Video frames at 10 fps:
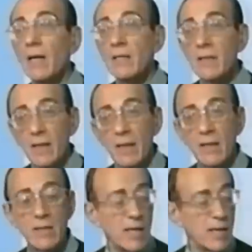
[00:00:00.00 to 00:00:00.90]
he, and then
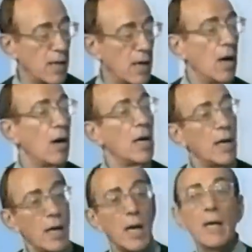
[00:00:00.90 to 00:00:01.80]
he said,
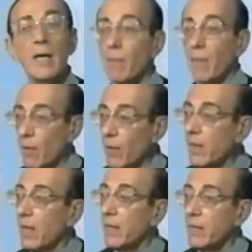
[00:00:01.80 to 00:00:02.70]
in
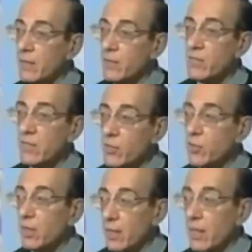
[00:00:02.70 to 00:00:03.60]
America, he is
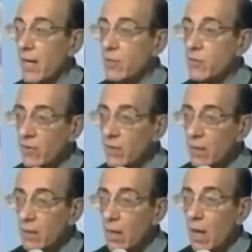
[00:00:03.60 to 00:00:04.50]
teaching
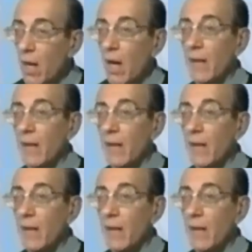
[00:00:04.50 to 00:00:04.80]
EHV.